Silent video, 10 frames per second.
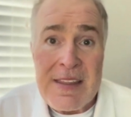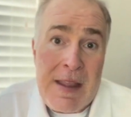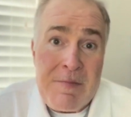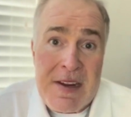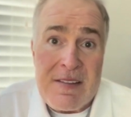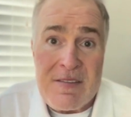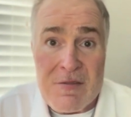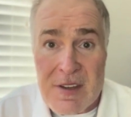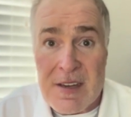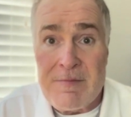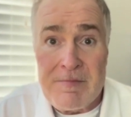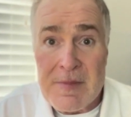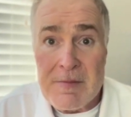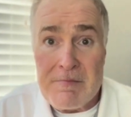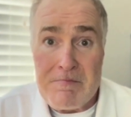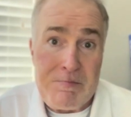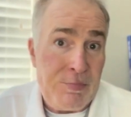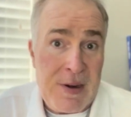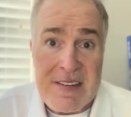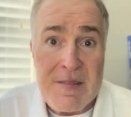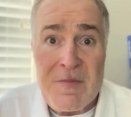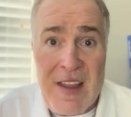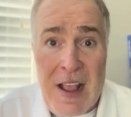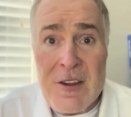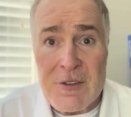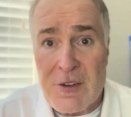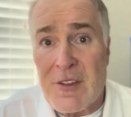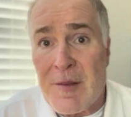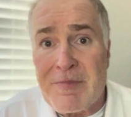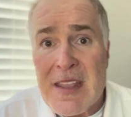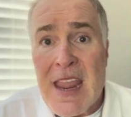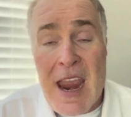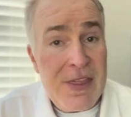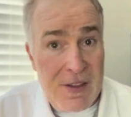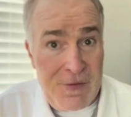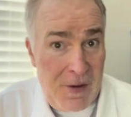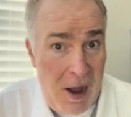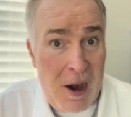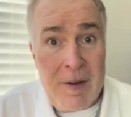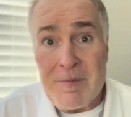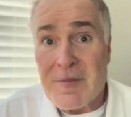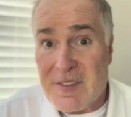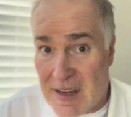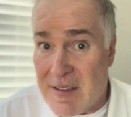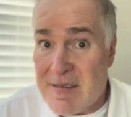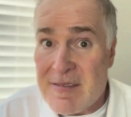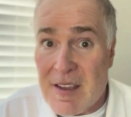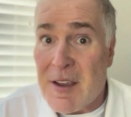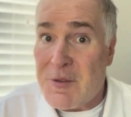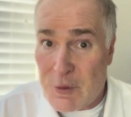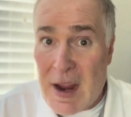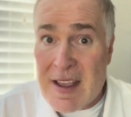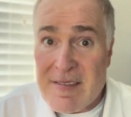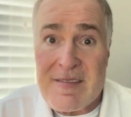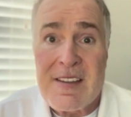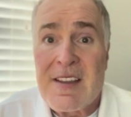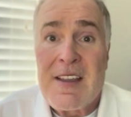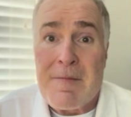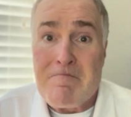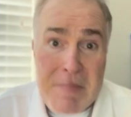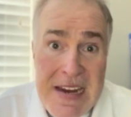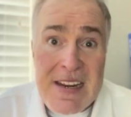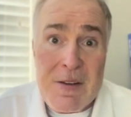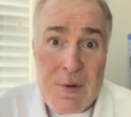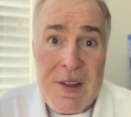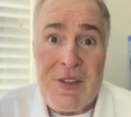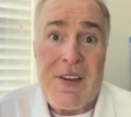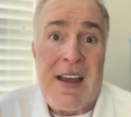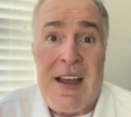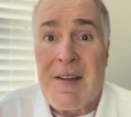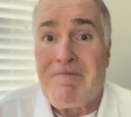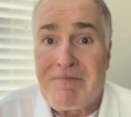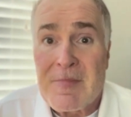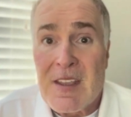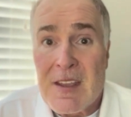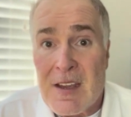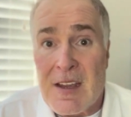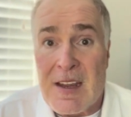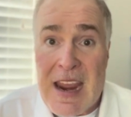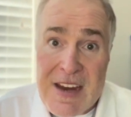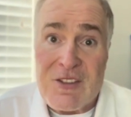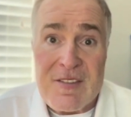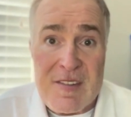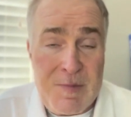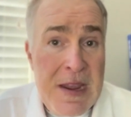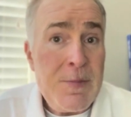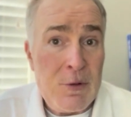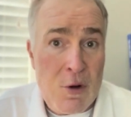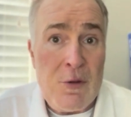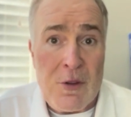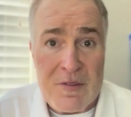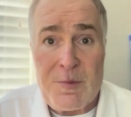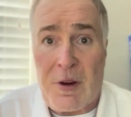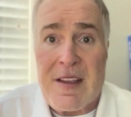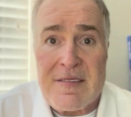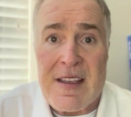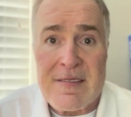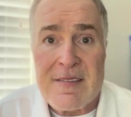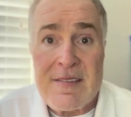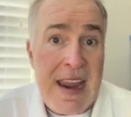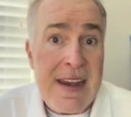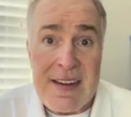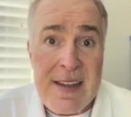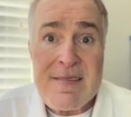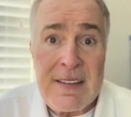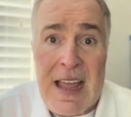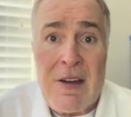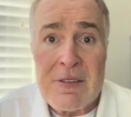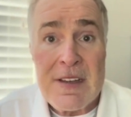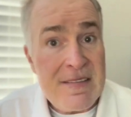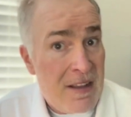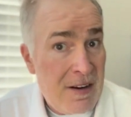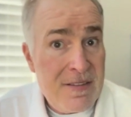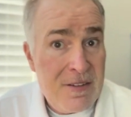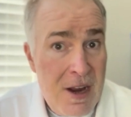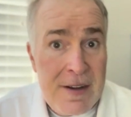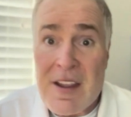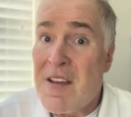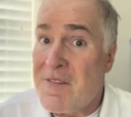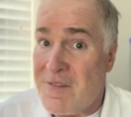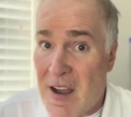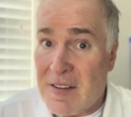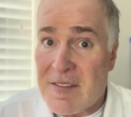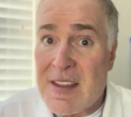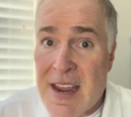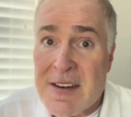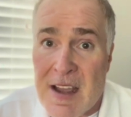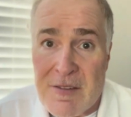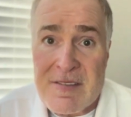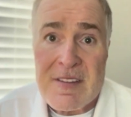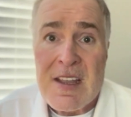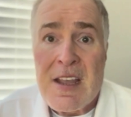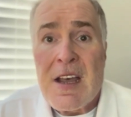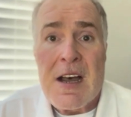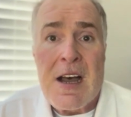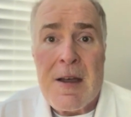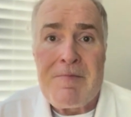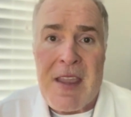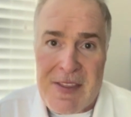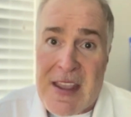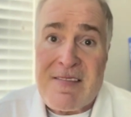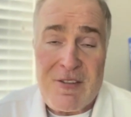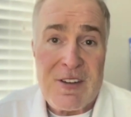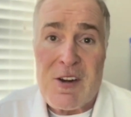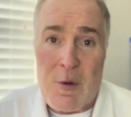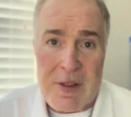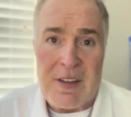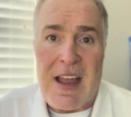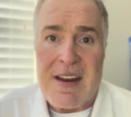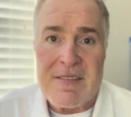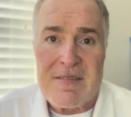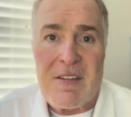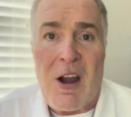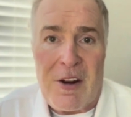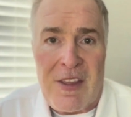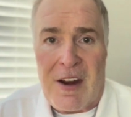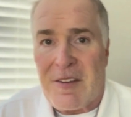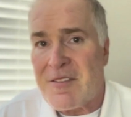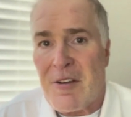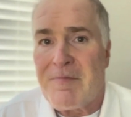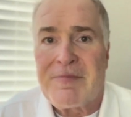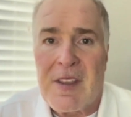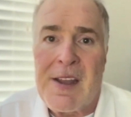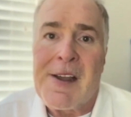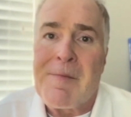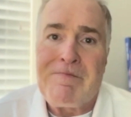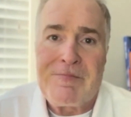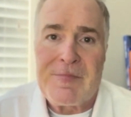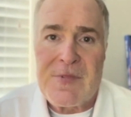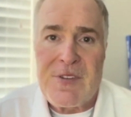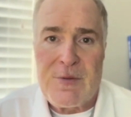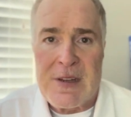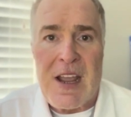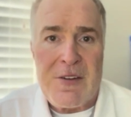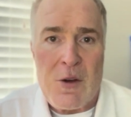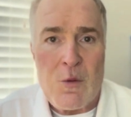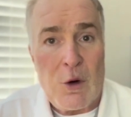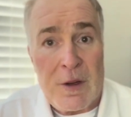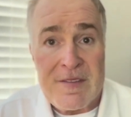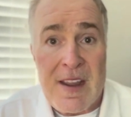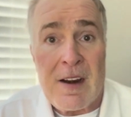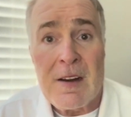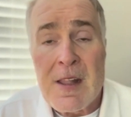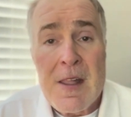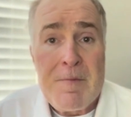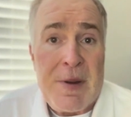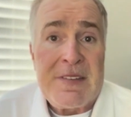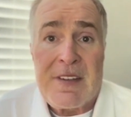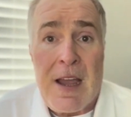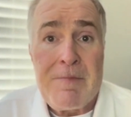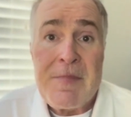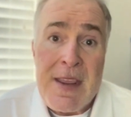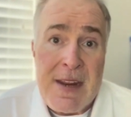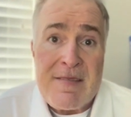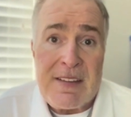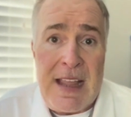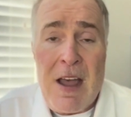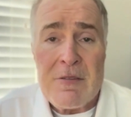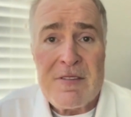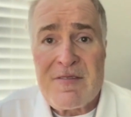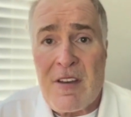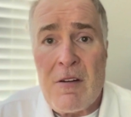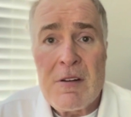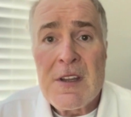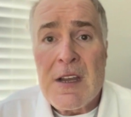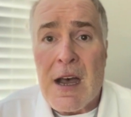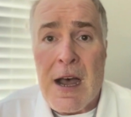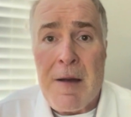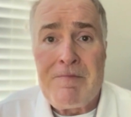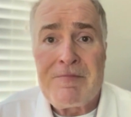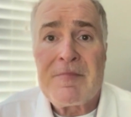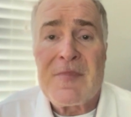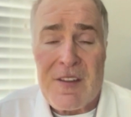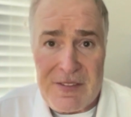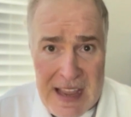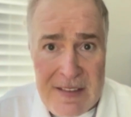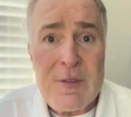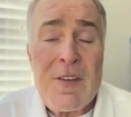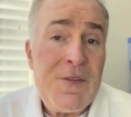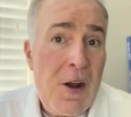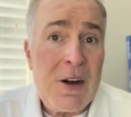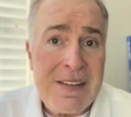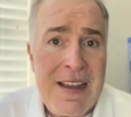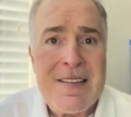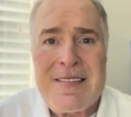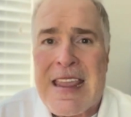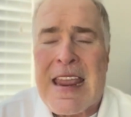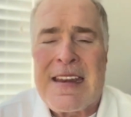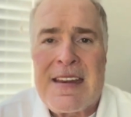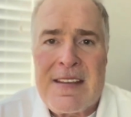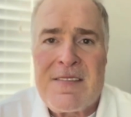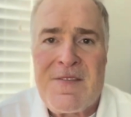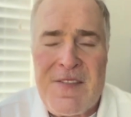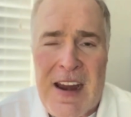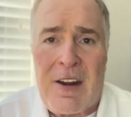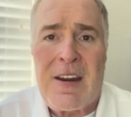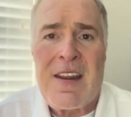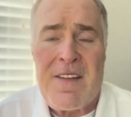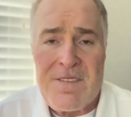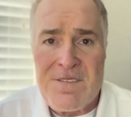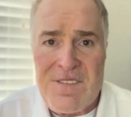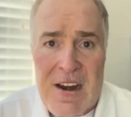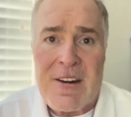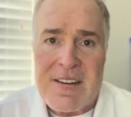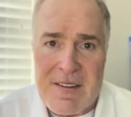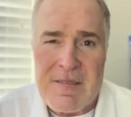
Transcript: that means you can bring some value to them. And the FAR does address meeting with agency people who own those processes, and it is allowed as long as you're not fox in the henhouse, and they certainly know where the lines are there, so you've really got no worries there. But it is allowed. So that's what the FAR does, and it is very, very